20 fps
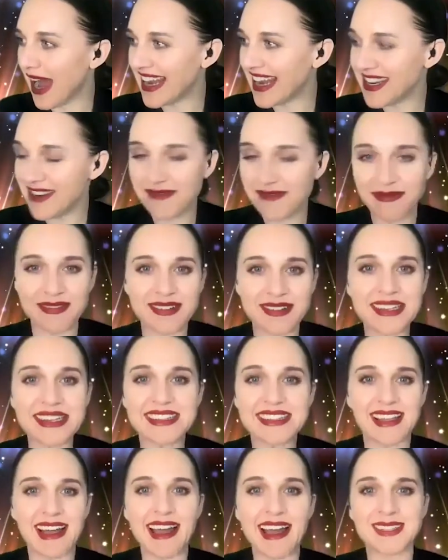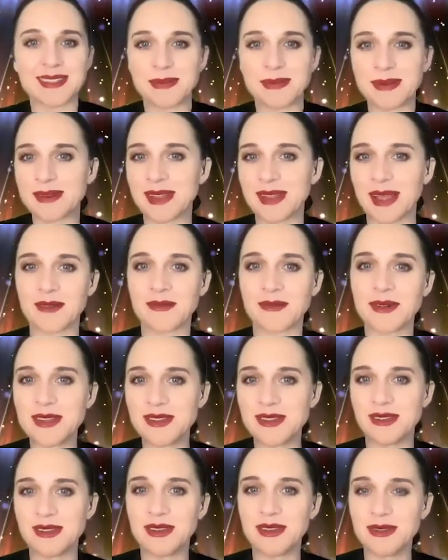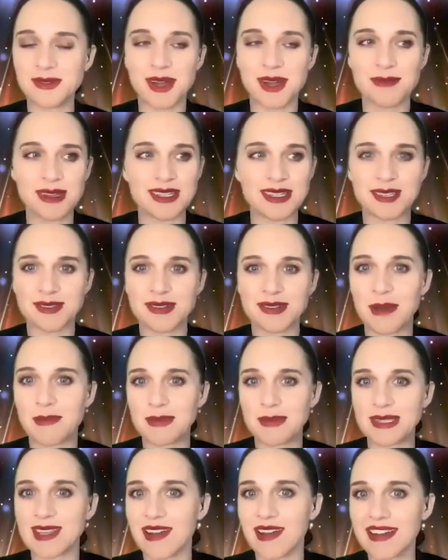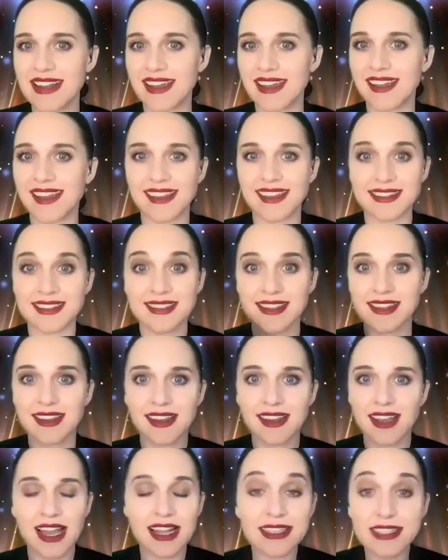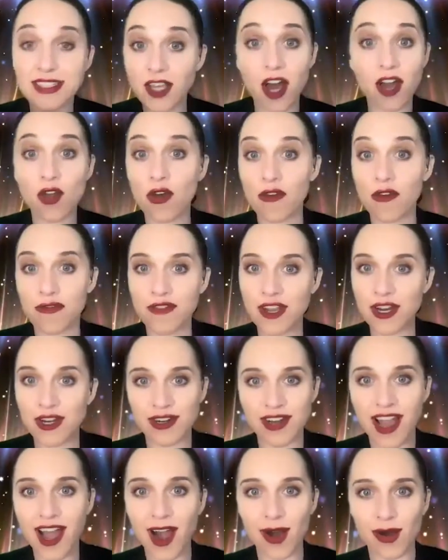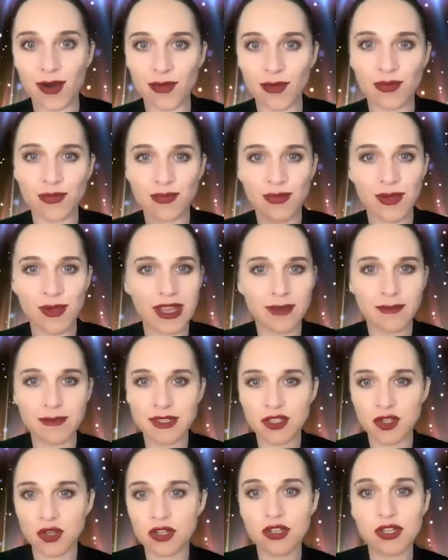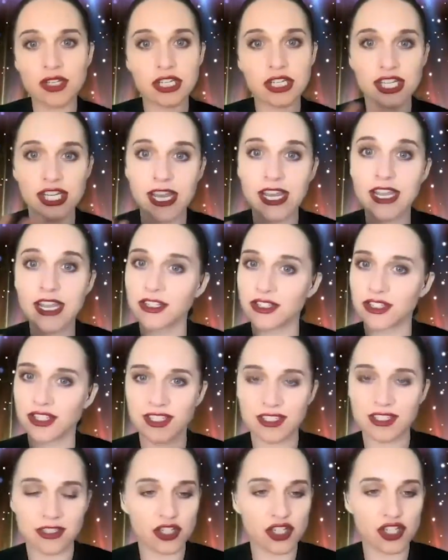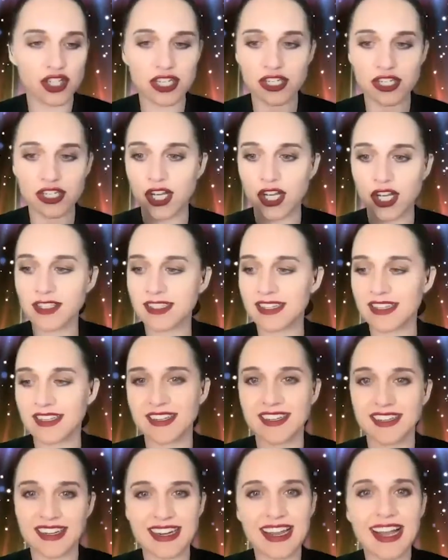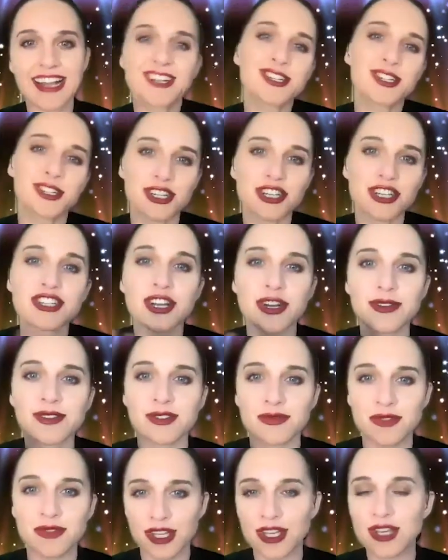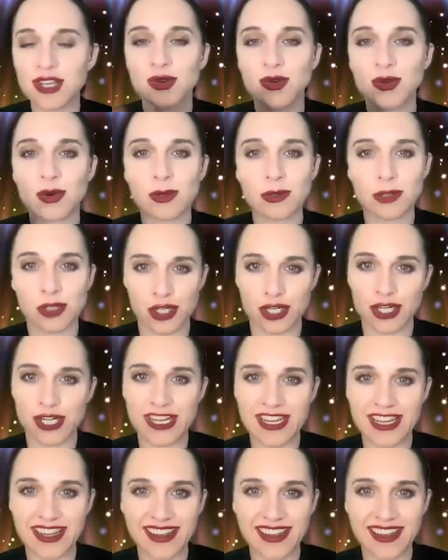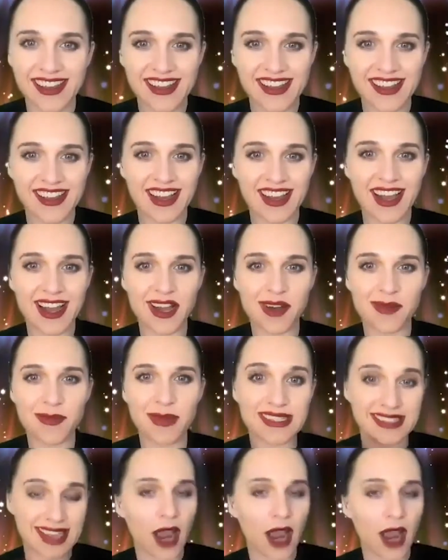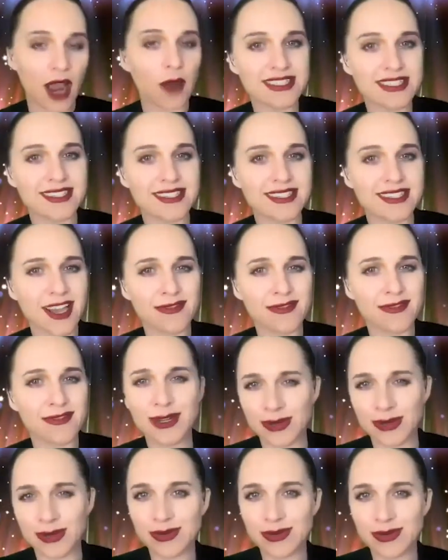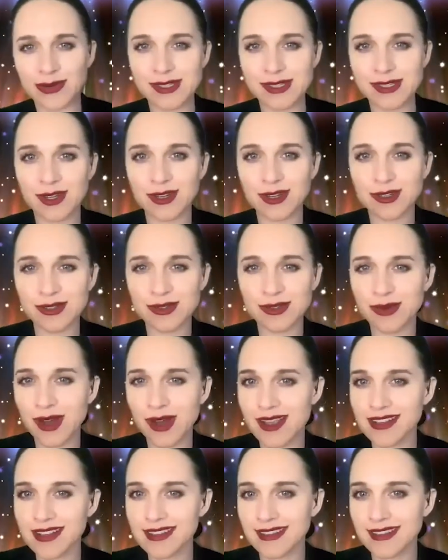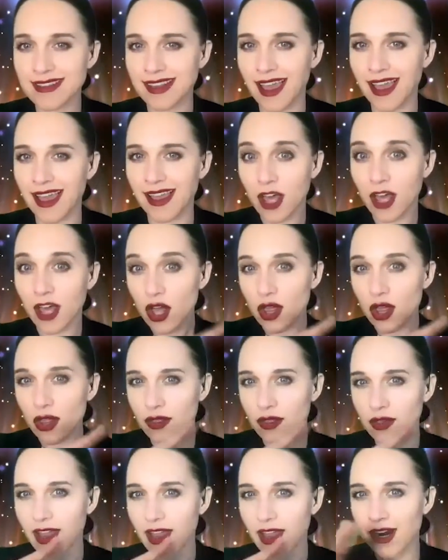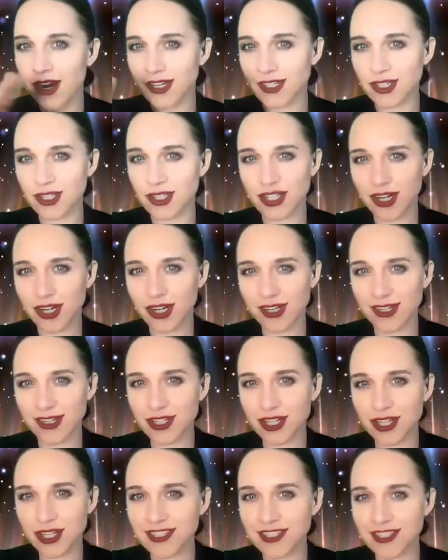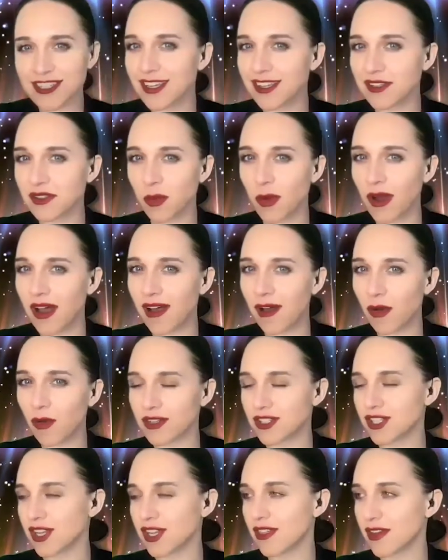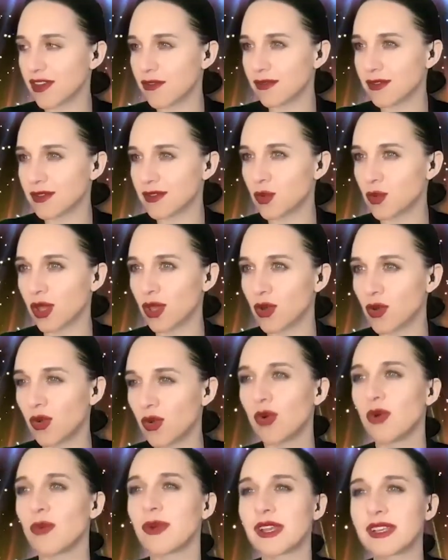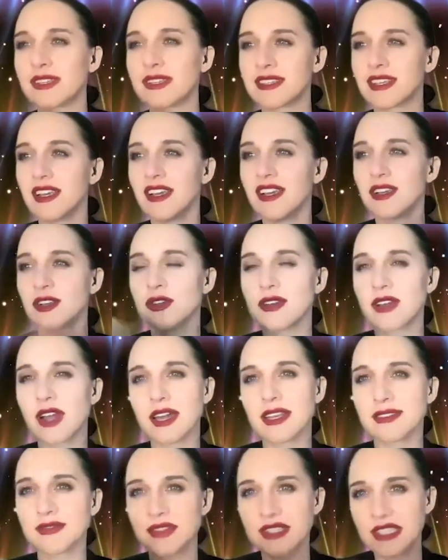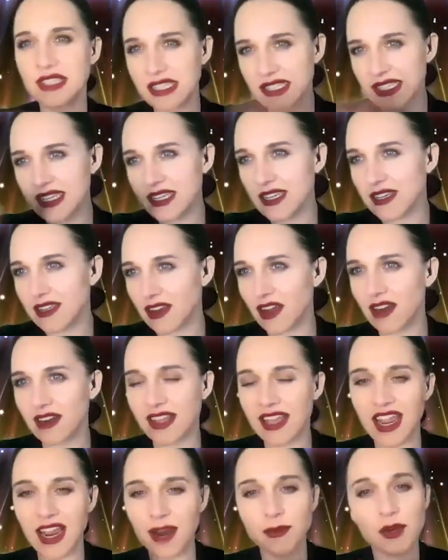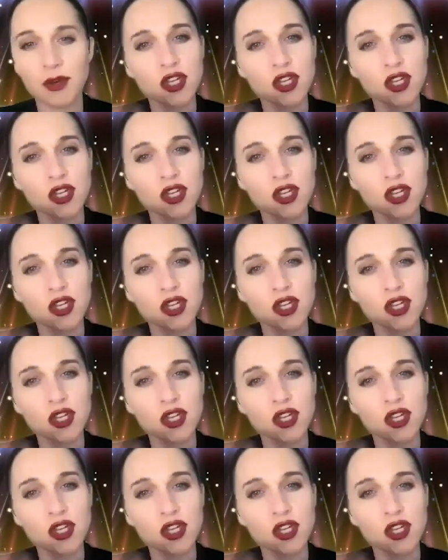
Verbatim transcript: I didn't realize, but like when you come into an episodic, it's it's not all figured out. Like Miss Audrey changed and she adjusted, and it actually shows a really cool journey. Um, as I was discovering who Miss Audrey was, like the character started adjusting as well, which I thought was really cool because you can kind of see it on camera.